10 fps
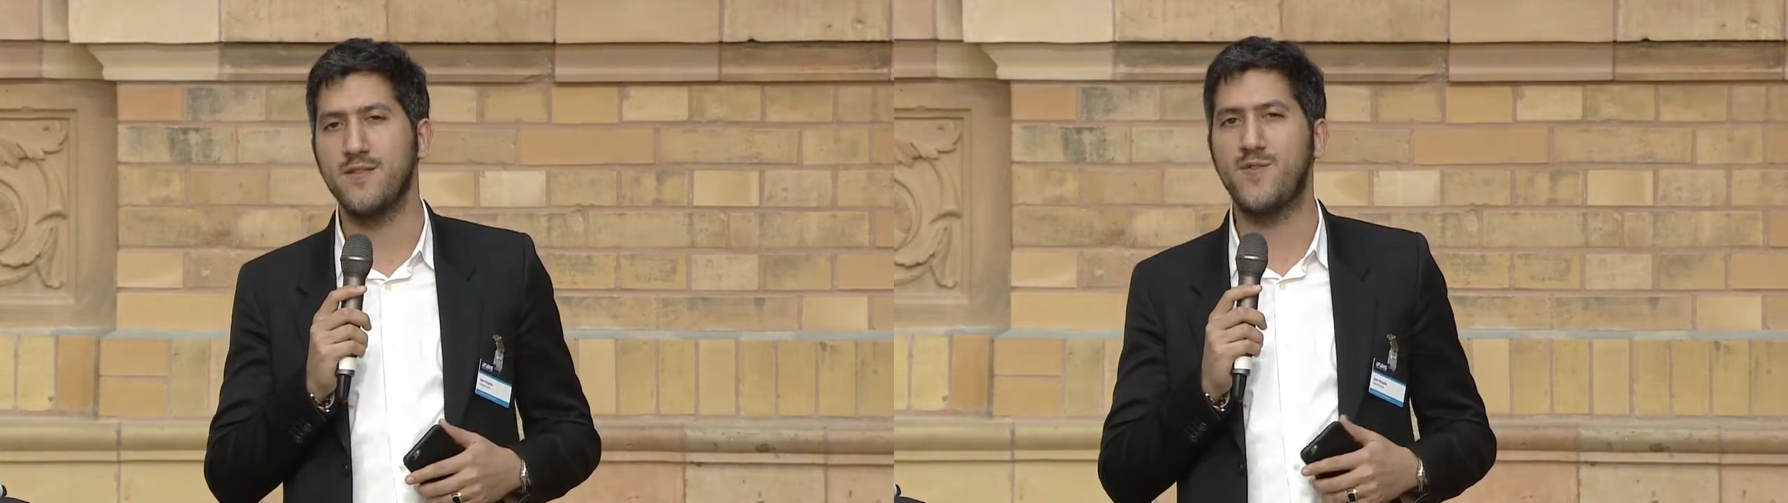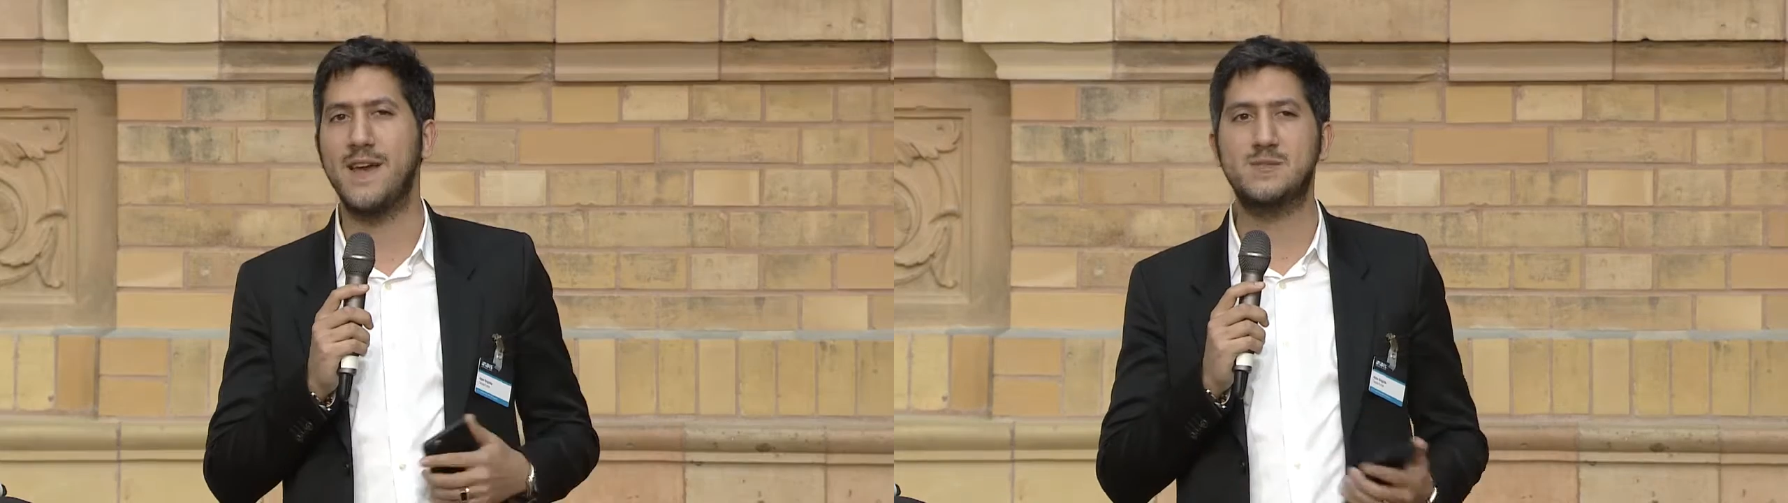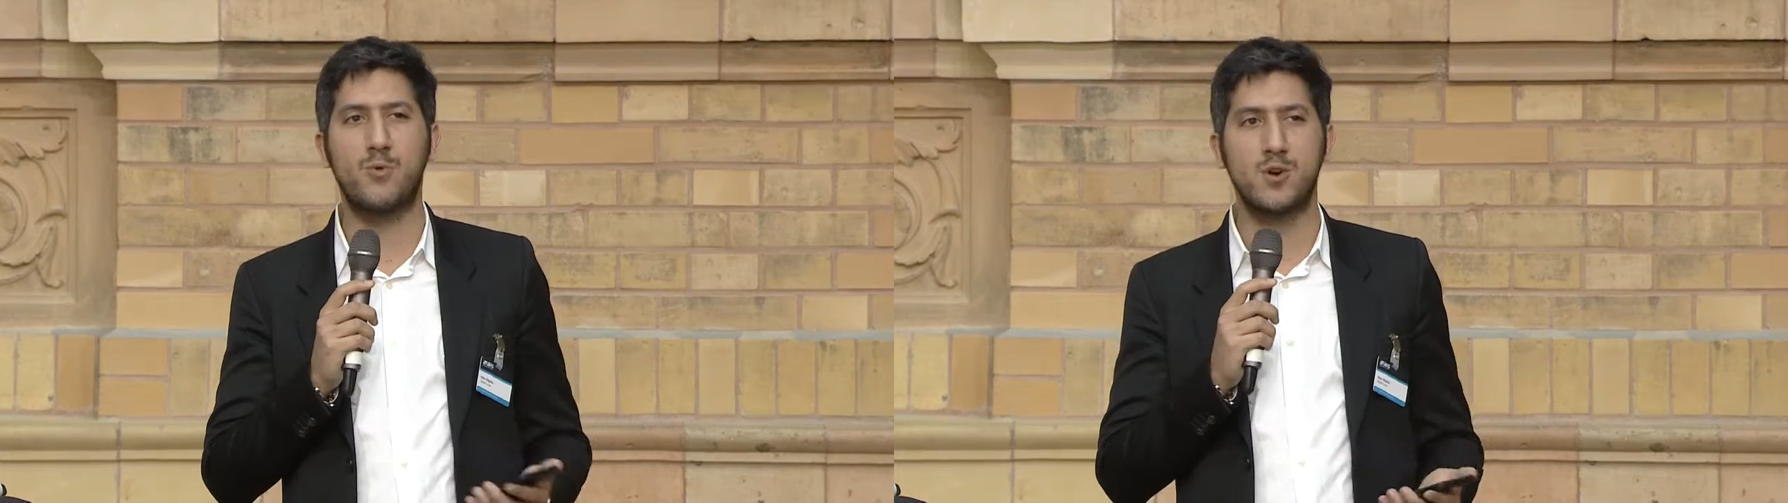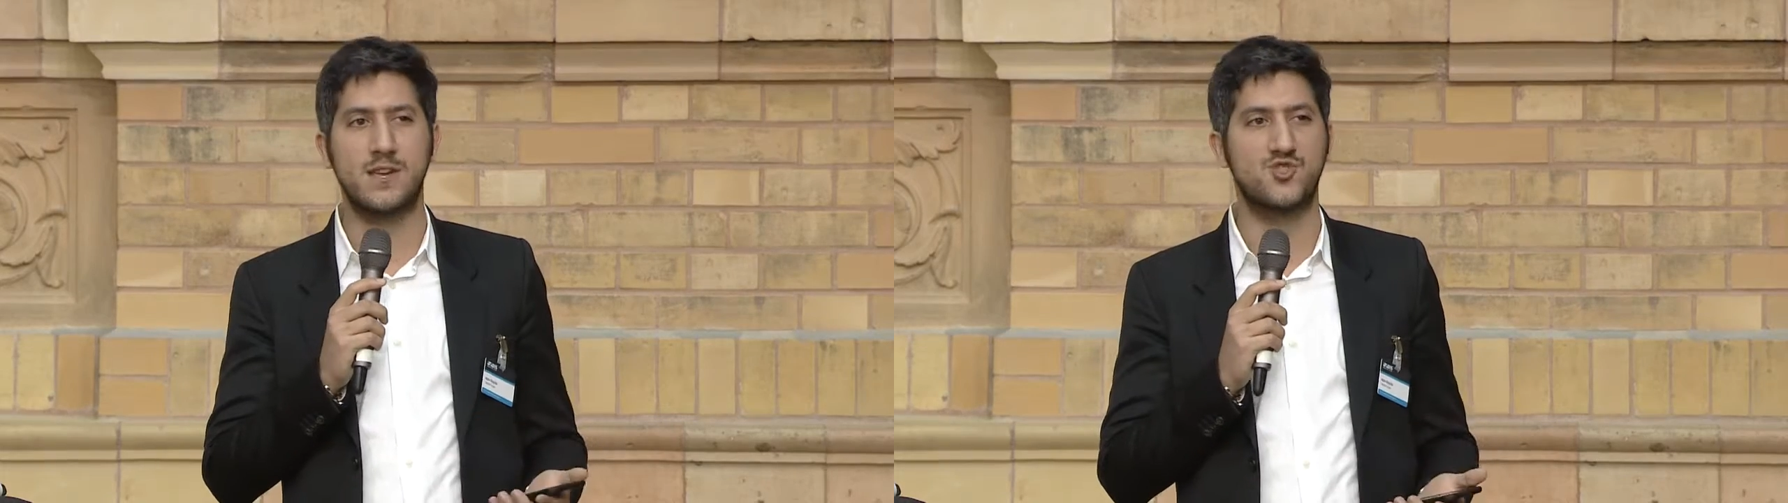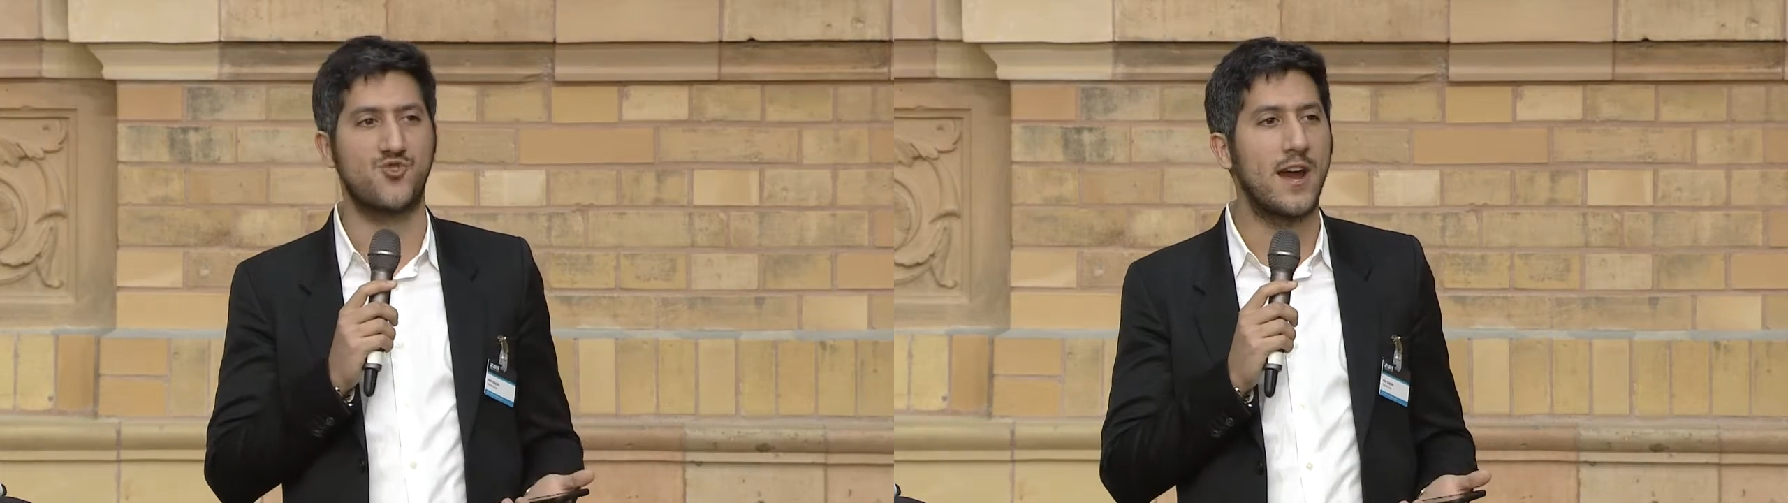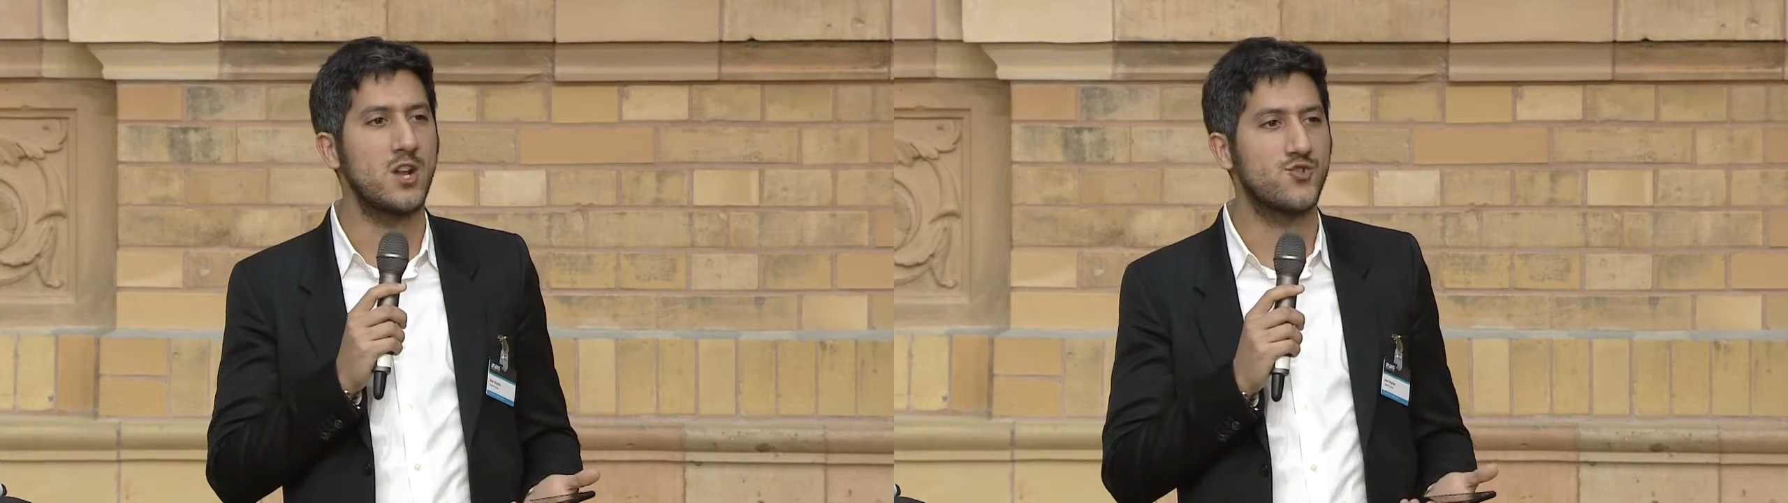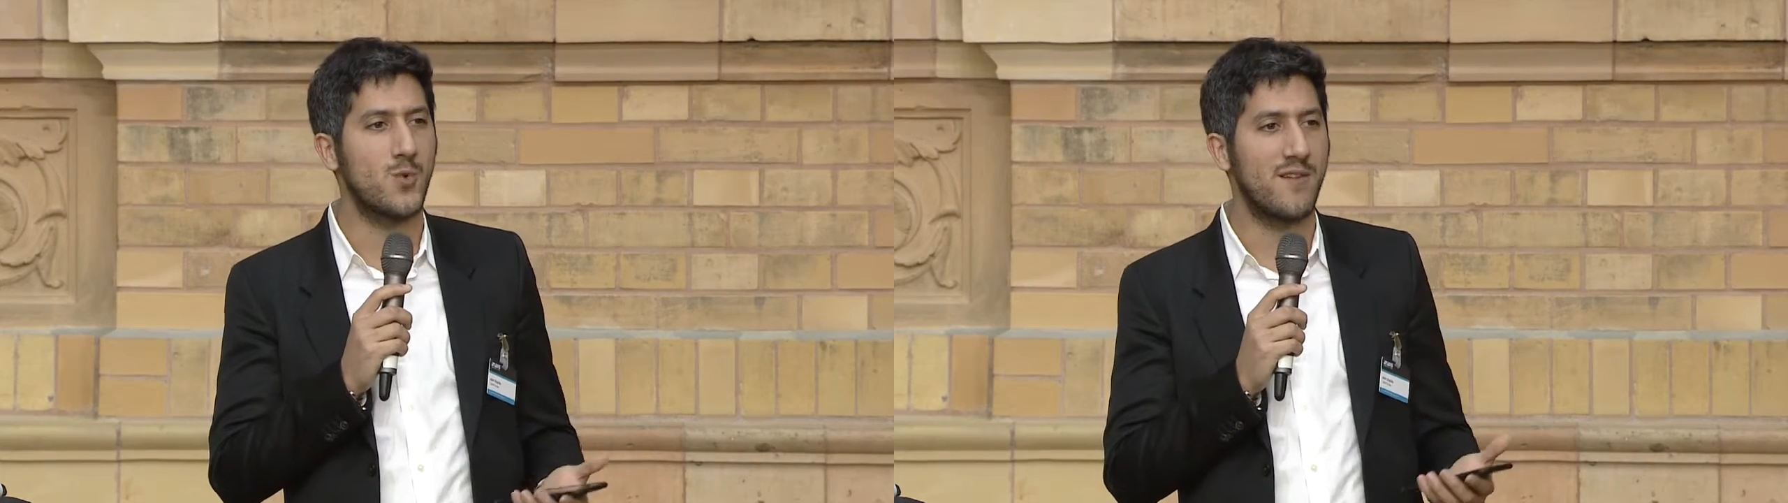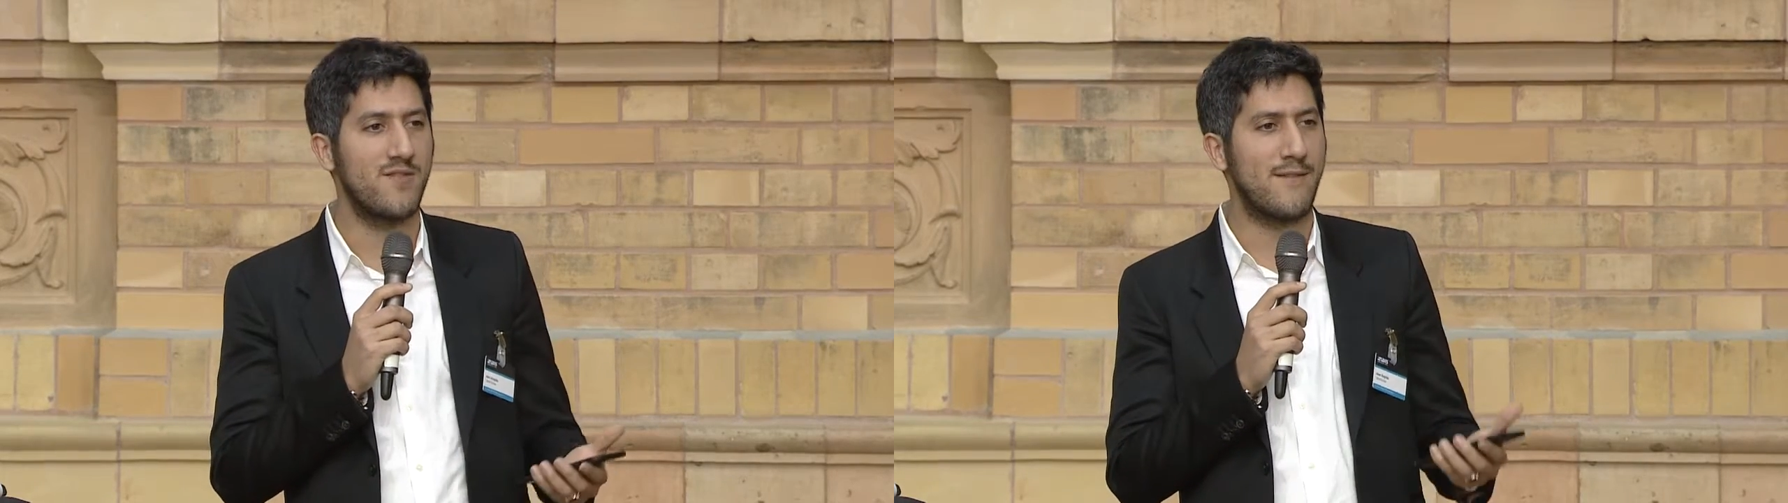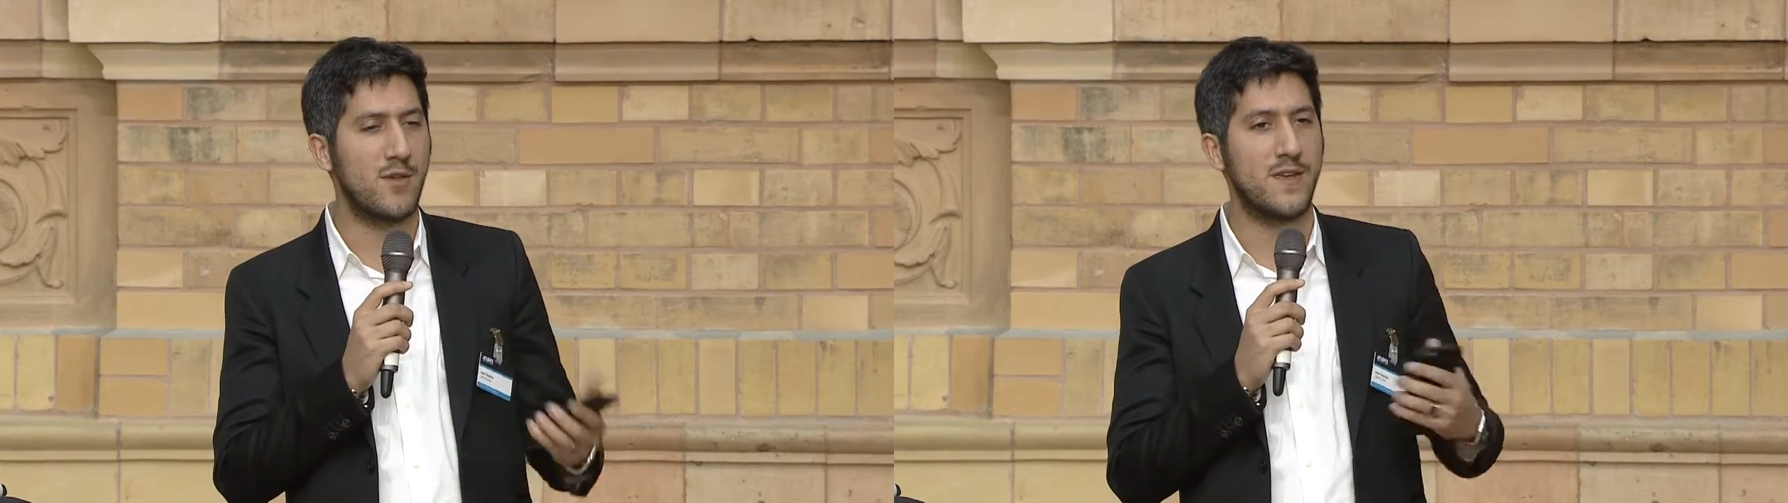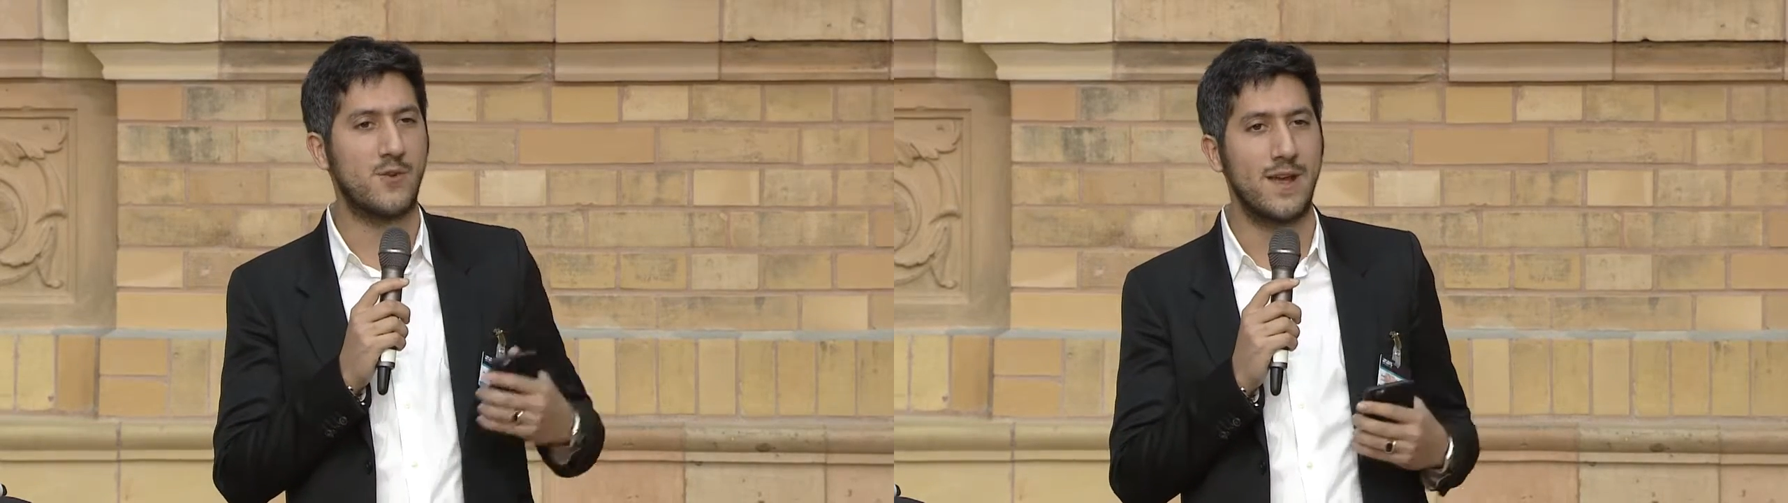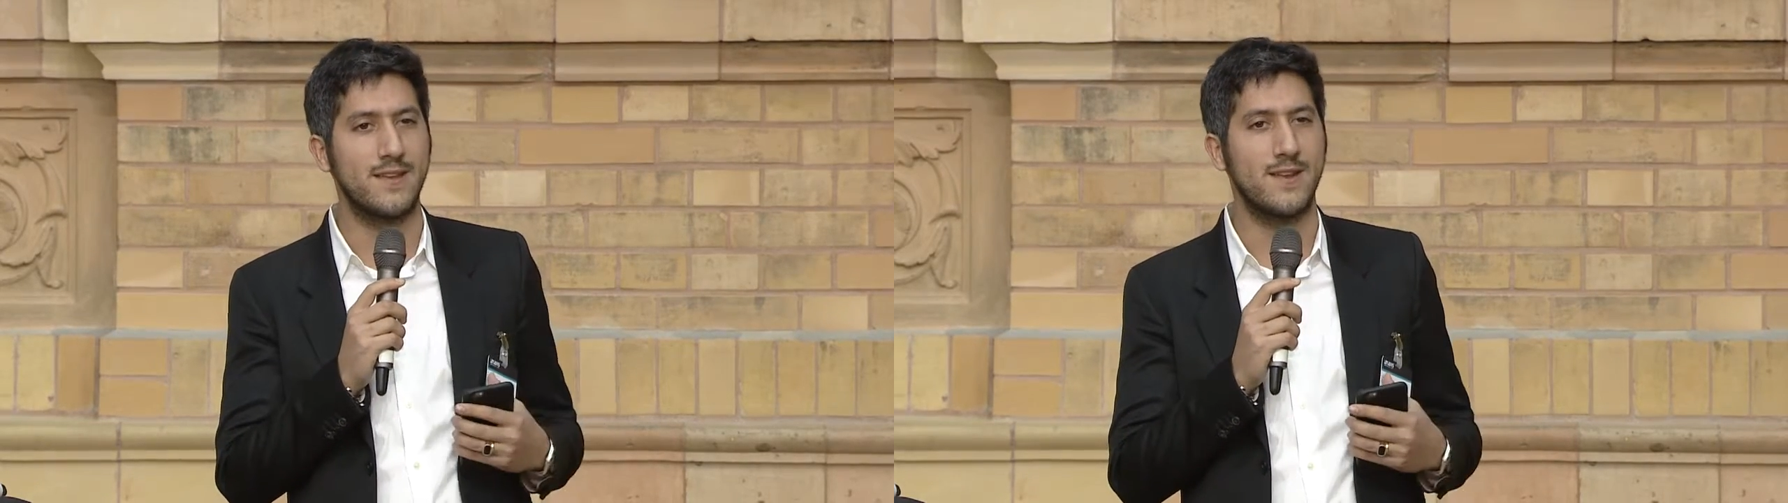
Facebook is trying to have everything read